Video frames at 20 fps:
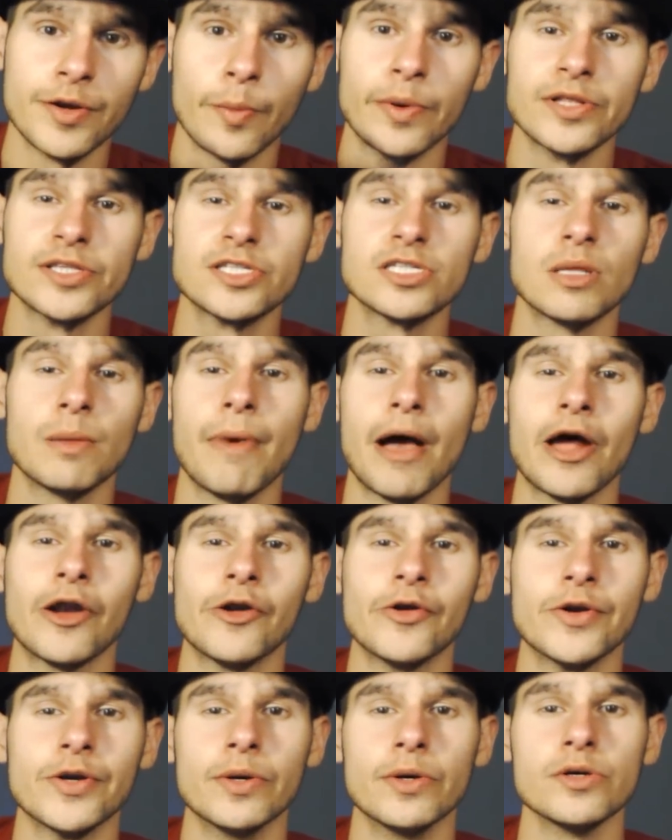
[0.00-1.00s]
Once the
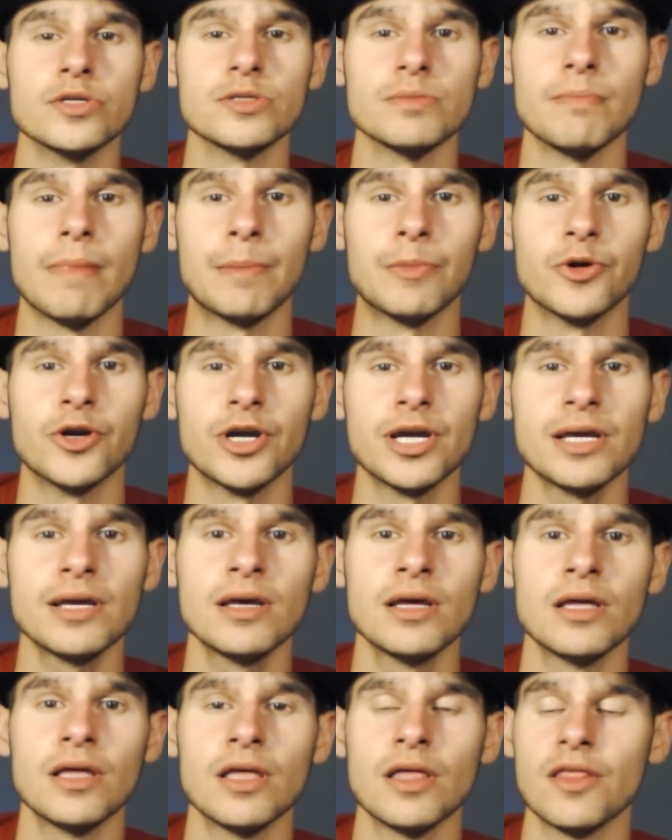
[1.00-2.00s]
battery goes memory,
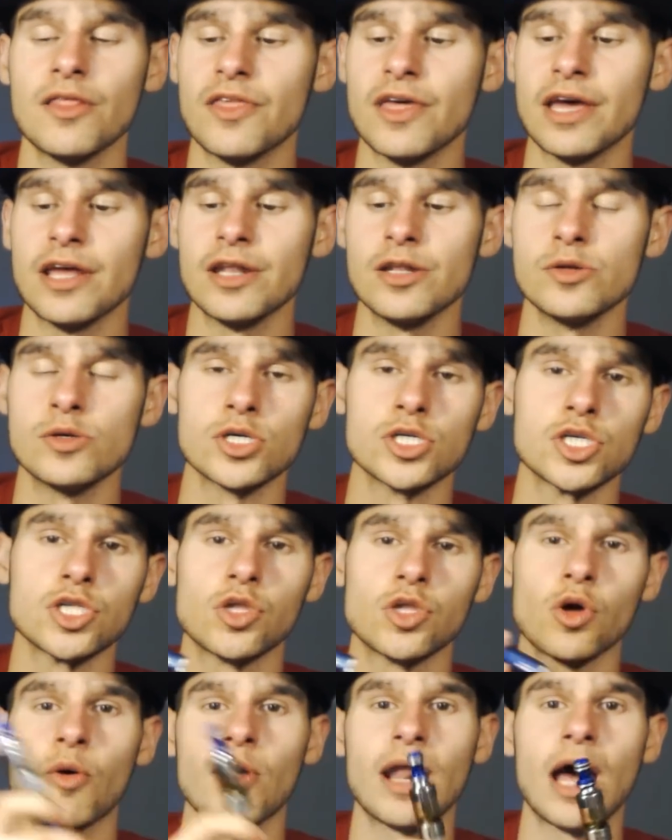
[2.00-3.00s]
then you just
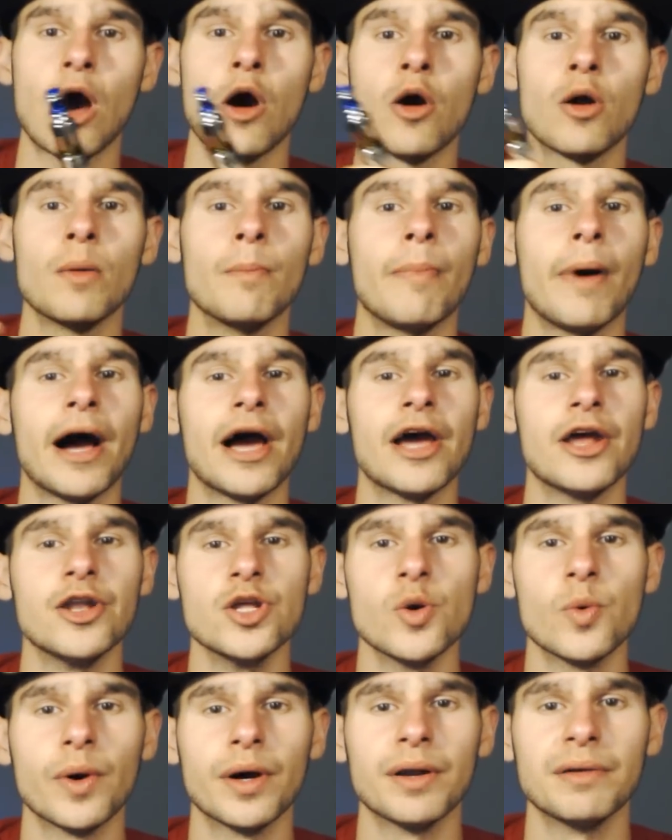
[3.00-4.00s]
throw it out, buy a
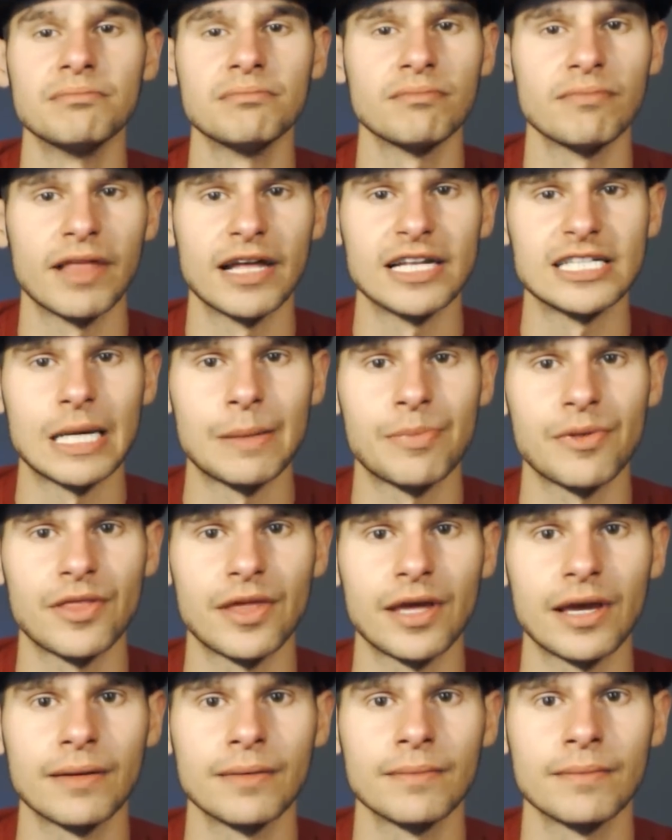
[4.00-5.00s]
new one, that type of
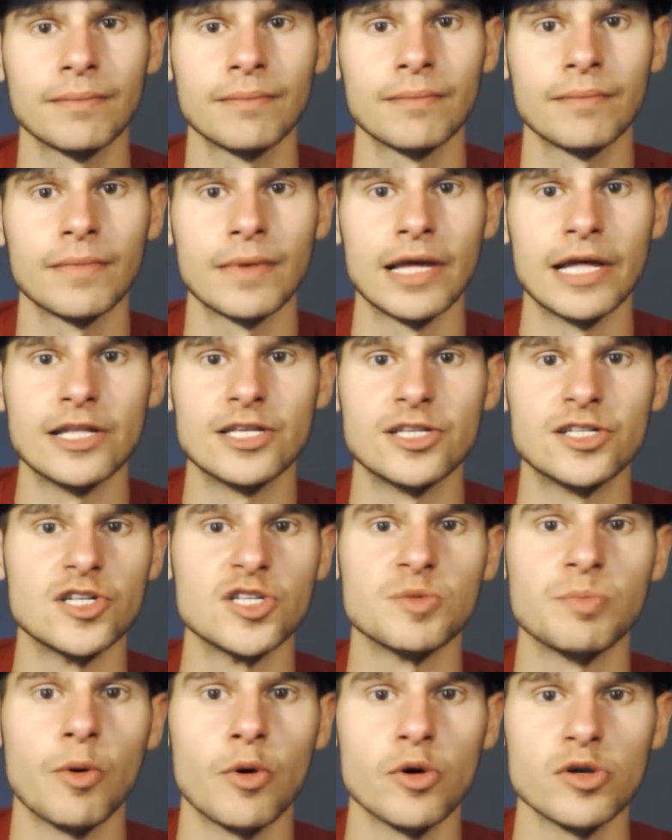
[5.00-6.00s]
thing. It's
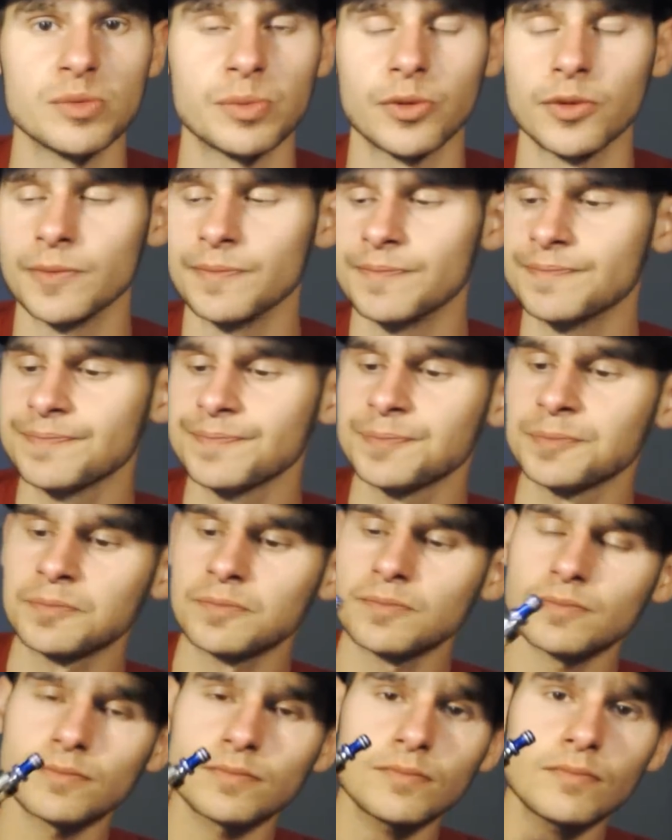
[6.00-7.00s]
disposable.
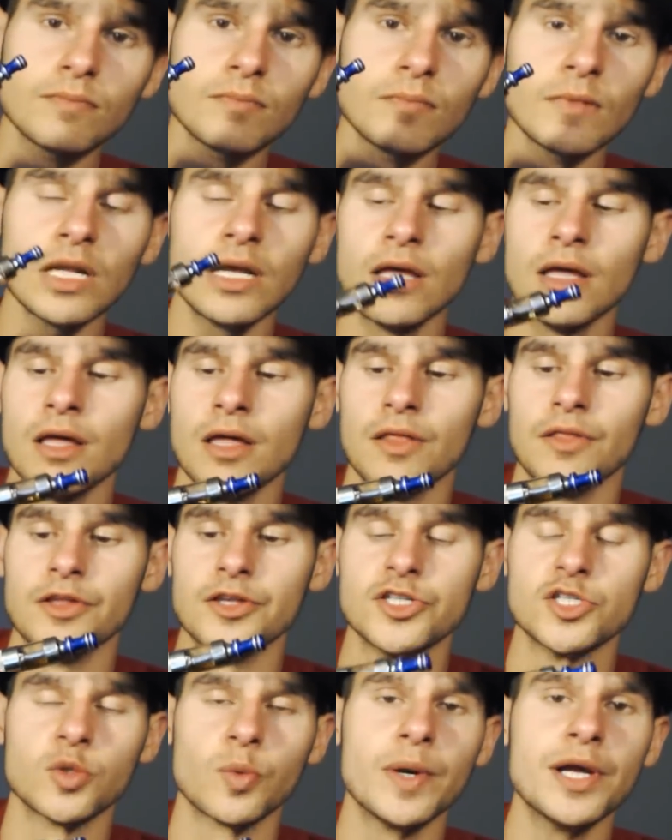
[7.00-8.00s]
The
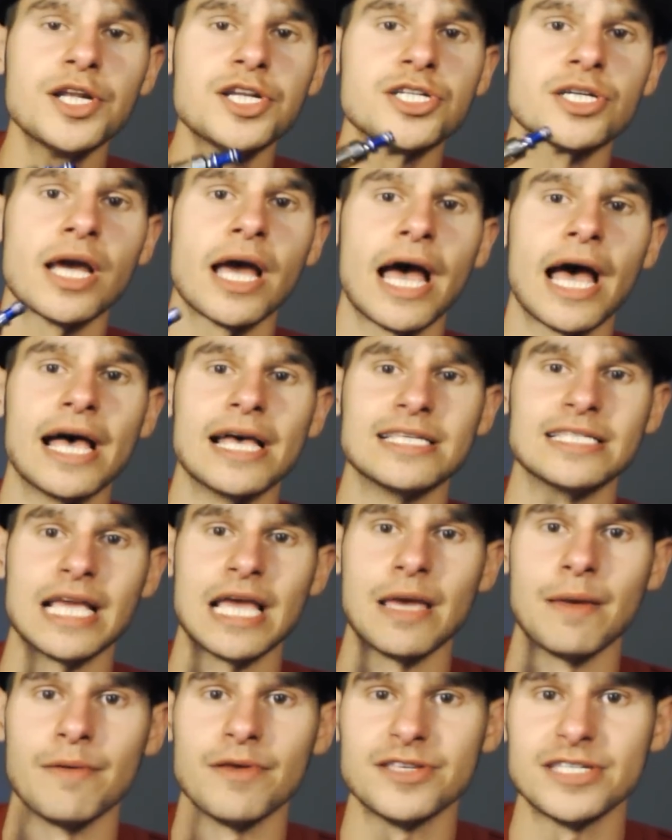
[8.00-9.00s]
switch has
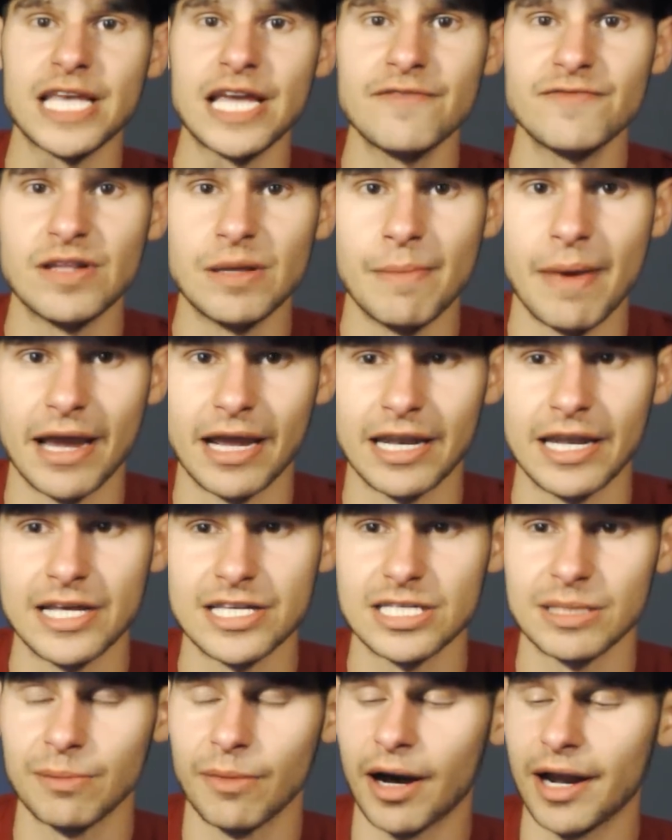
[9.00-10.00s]
a safety
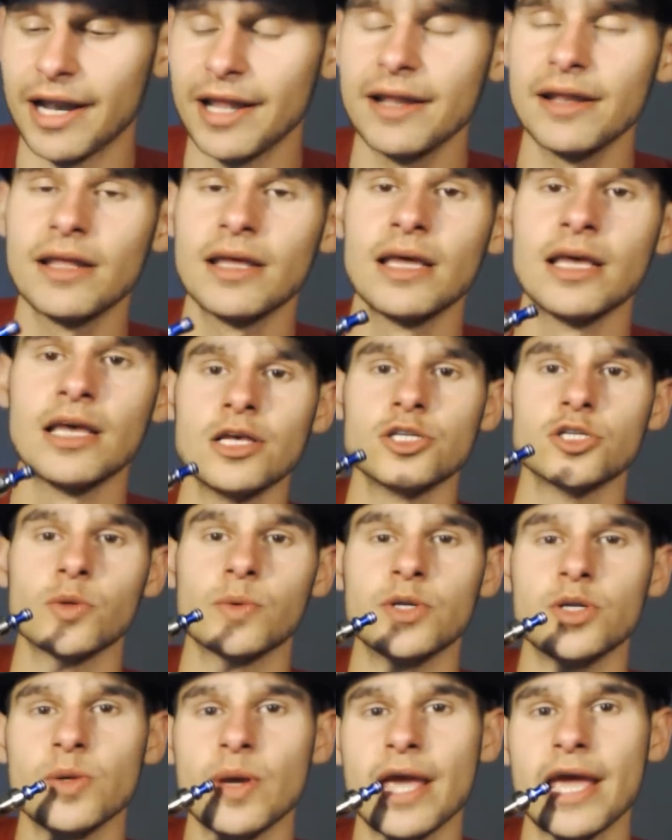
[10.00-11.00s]
mechanism on it, so
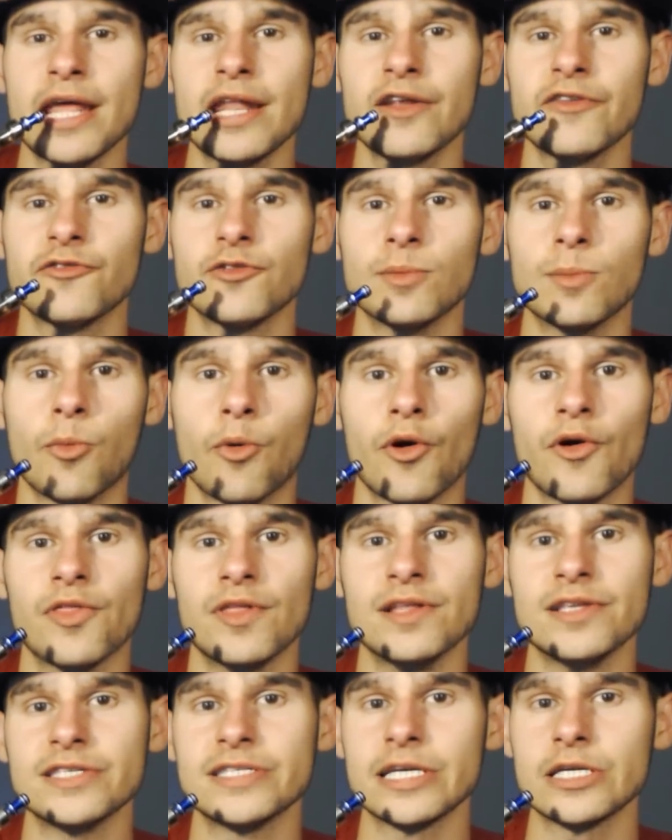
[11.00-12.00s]
when you hit it for more
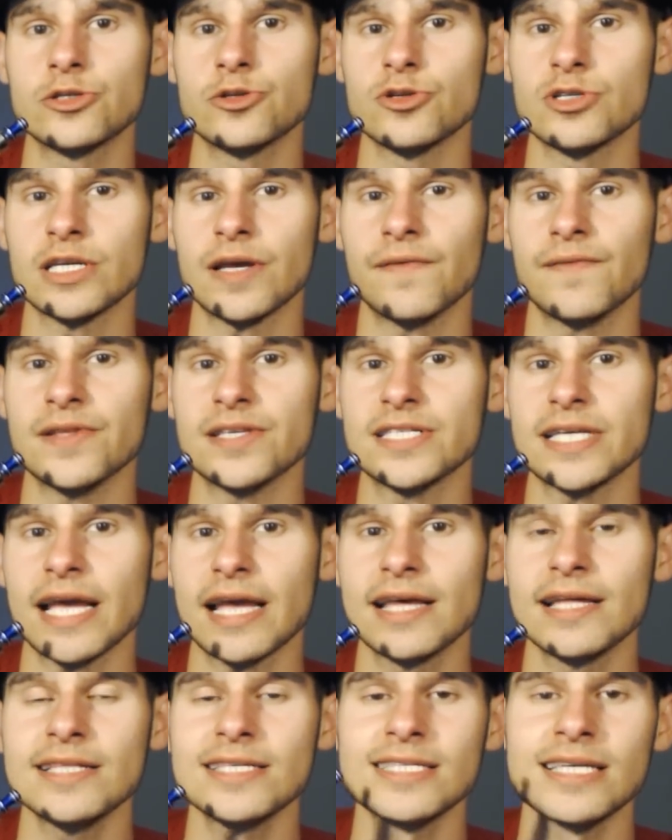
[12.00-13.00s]
than 6 or 7
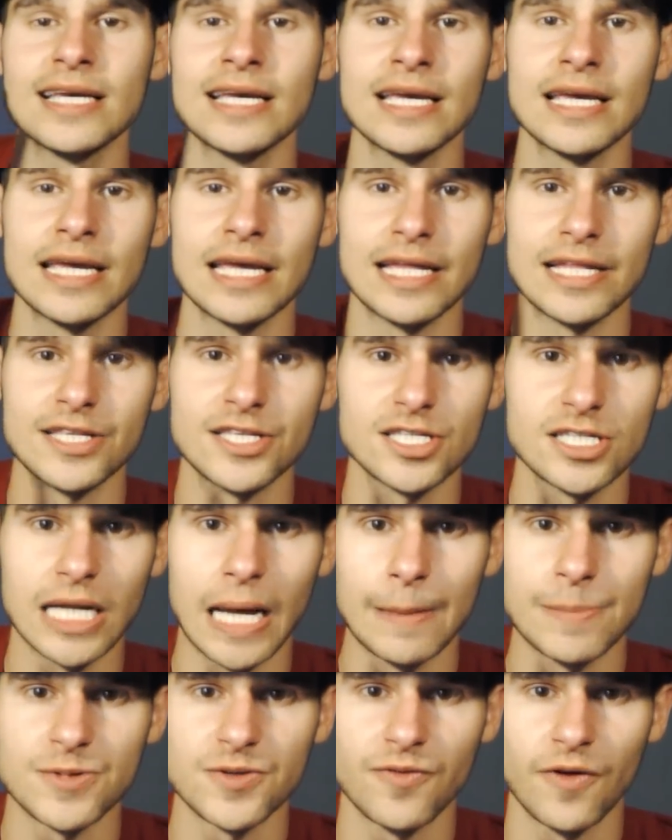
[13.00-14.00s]
seconds, it
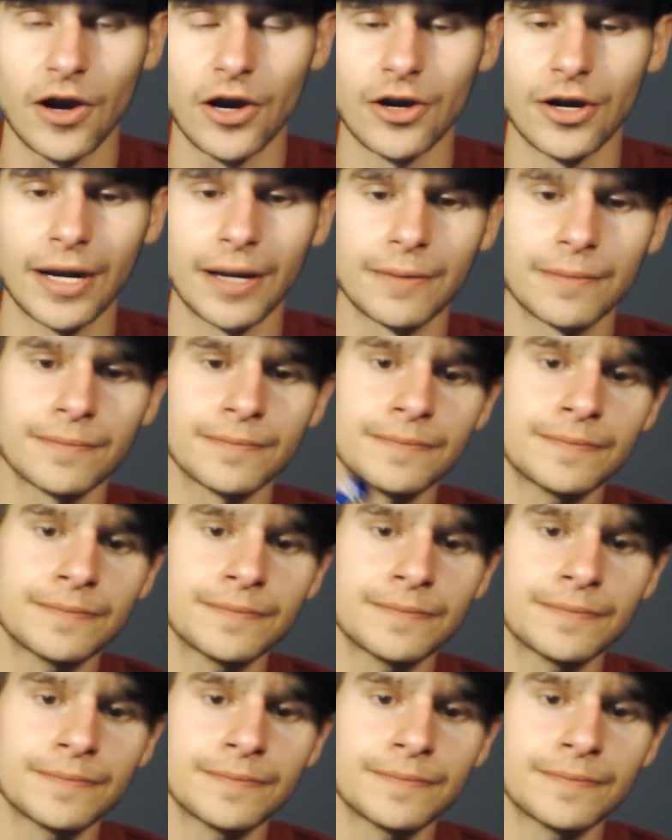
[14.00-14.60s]
stops firing.